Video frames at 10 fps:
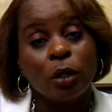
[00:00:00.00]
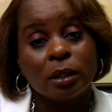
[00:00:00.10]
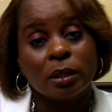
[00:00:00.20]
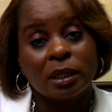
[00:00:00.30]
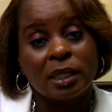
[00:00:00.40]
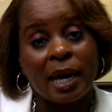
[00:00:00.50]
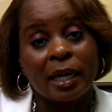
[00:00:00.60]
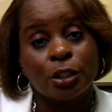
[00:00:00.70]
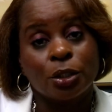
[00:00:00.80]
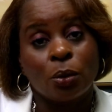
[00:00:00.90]
we
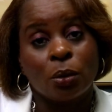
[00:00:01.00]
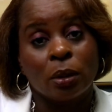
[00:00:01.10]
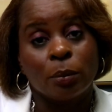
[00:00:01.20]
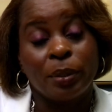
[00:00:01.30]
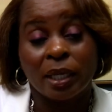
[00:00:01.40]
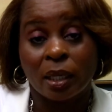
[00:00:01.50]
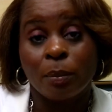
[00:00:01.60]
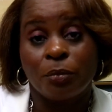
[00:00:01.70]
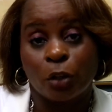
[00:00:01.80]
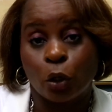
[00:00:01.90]
detect or pick
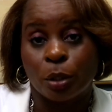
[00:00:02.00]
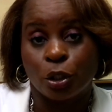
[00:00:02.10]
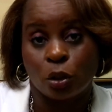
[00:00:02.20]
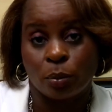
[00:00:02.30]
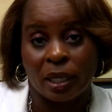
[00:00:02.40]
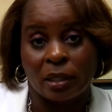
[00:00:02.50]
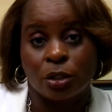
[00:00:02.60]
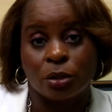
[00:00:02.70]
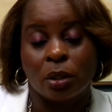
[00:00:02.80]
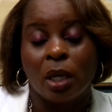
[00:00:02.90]
up fallopian tube
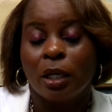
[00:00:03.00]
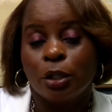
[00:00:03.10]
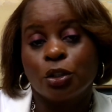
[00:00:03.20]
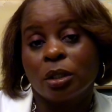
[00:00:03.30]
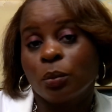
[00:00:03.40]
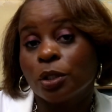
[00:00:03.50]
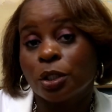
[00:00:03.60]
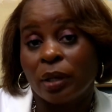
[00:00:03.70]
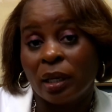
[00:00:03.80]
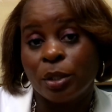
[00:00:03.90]
cancer, usually we'll
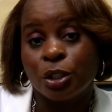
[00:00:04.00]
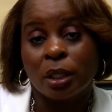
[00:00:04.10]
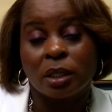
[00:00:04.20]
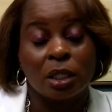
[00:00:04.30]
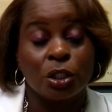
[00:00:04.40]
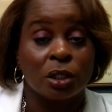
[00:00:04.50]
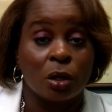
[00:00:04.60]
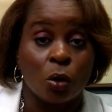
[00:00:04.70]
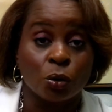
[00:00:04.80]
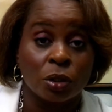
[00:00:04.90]
do imaging such as an
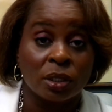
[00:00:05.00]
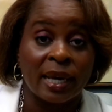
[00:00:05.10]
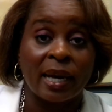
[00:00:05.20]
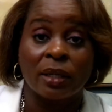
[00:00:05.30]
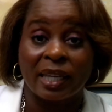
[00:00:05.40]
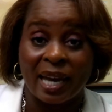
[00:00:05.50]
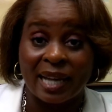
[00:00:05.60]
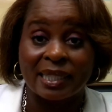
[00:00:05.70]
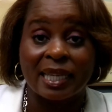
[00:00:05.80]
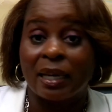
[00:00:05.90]
ultrasound, a
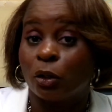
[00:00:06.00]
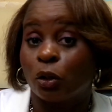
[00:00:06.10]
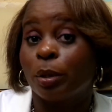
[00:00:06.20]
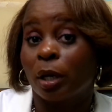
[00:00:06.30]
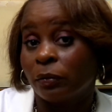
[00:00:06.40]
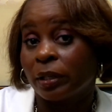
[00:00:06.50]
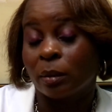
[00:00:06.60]
CAT scan, or a pelvic